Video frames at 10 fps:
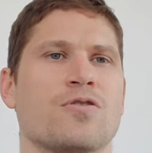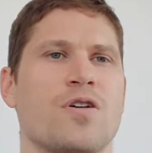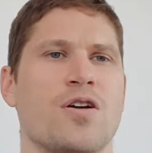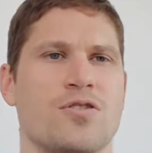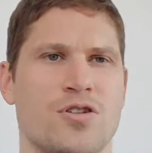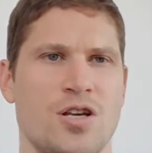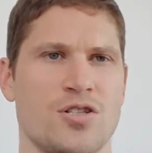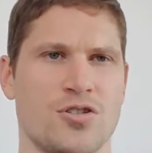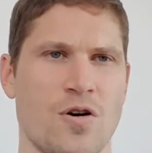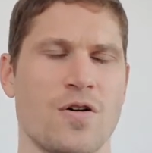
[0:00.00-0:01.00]

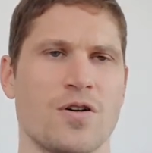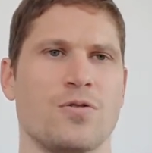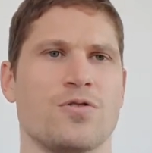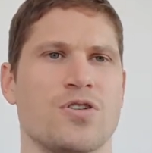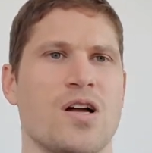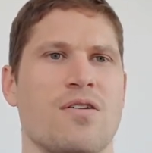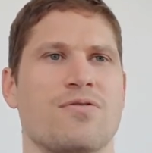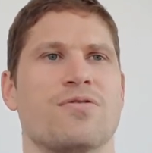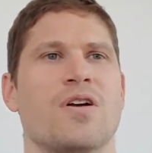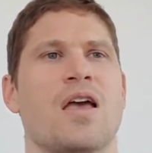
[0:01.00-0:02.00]
historical
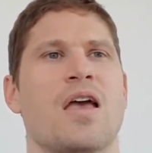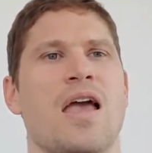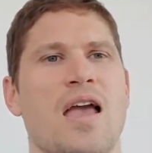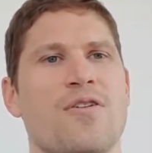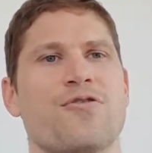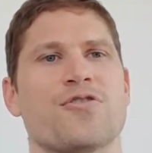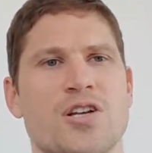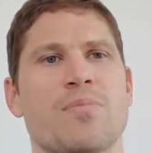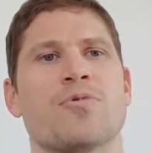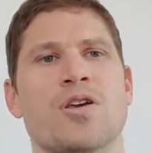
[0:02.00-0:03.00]
stuff, if
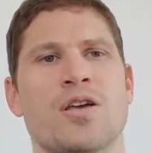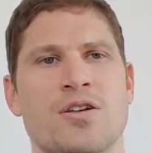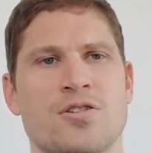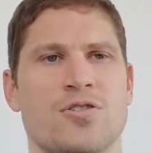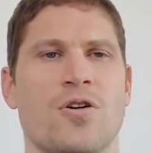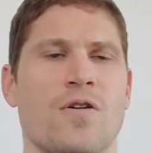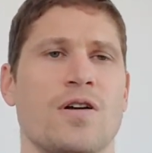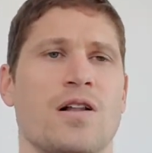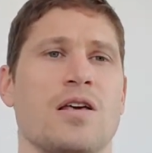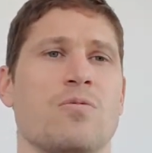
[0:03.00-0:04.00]
something
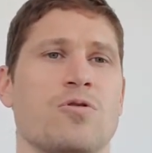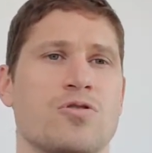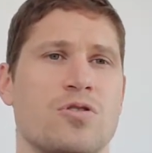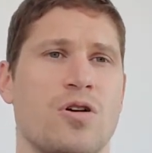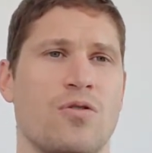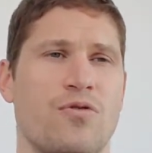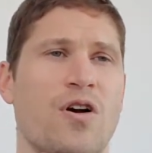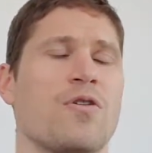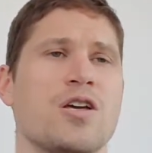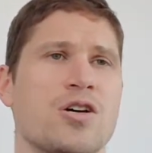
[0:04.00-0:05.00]
historically was
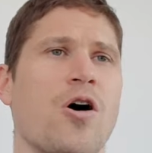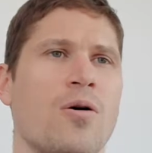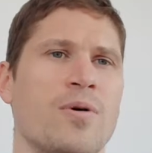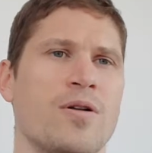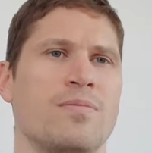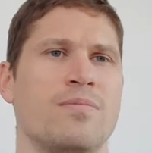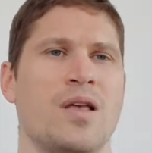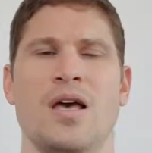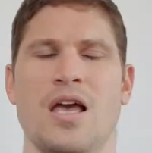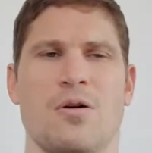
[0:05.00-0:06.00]
very common,
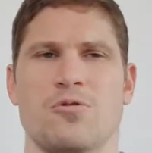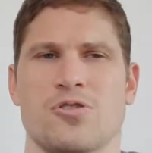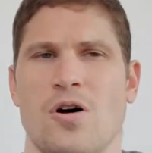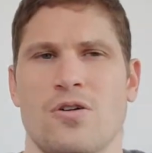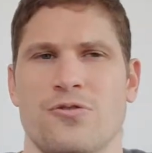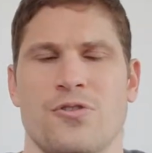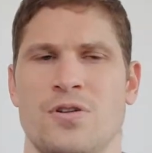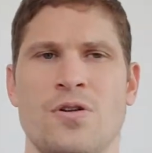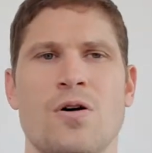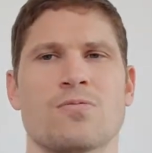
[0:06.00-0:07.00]
it was
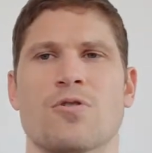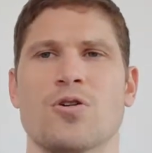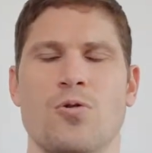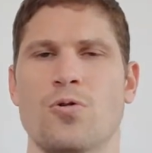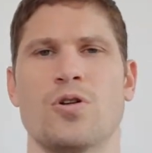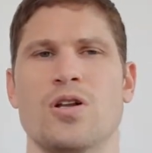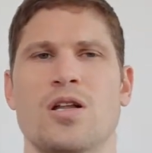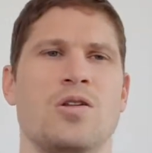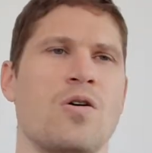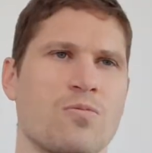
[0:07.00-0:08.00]
often not recorded
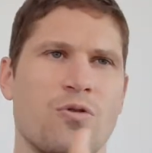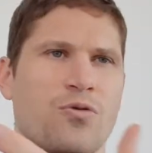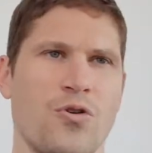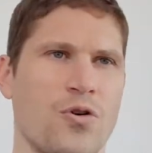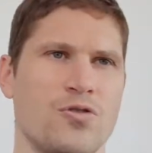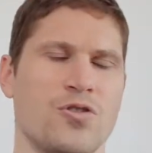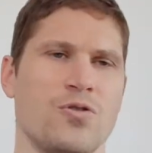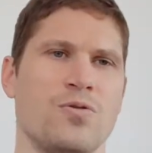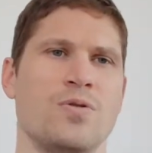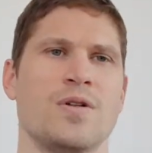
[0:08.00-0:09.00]
and not referred
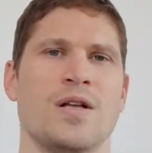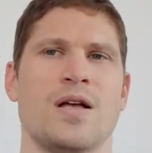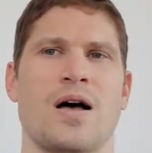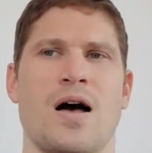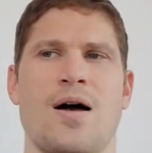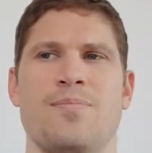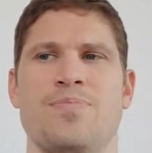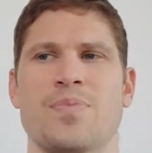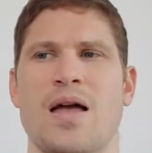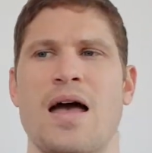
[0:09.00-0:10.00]
to,
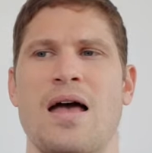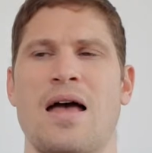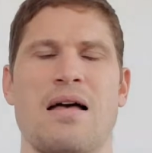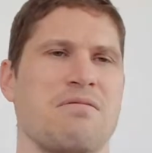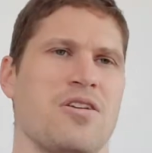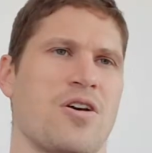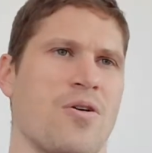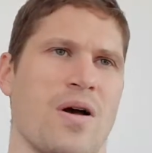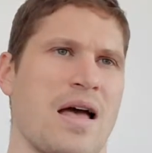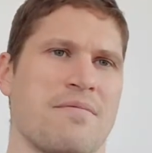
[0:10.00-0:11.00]

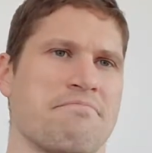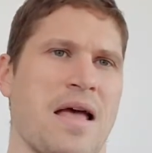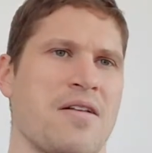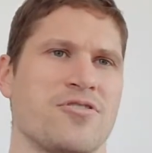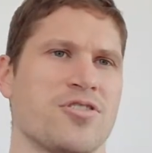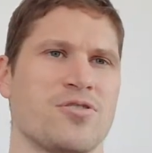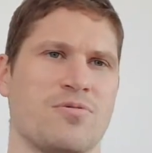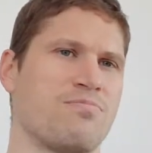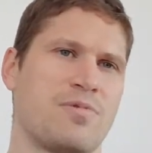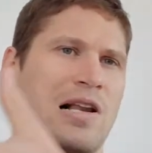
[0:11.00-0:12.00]
and
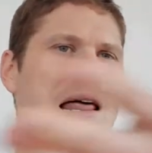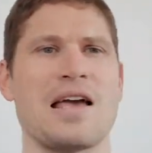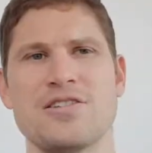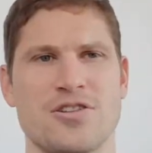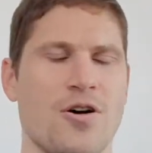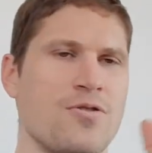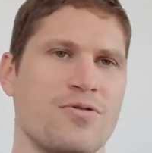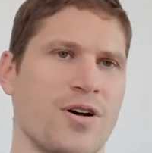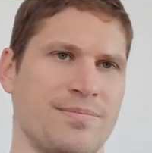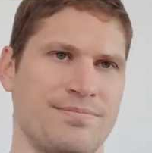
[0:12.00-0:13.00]
just glazed over,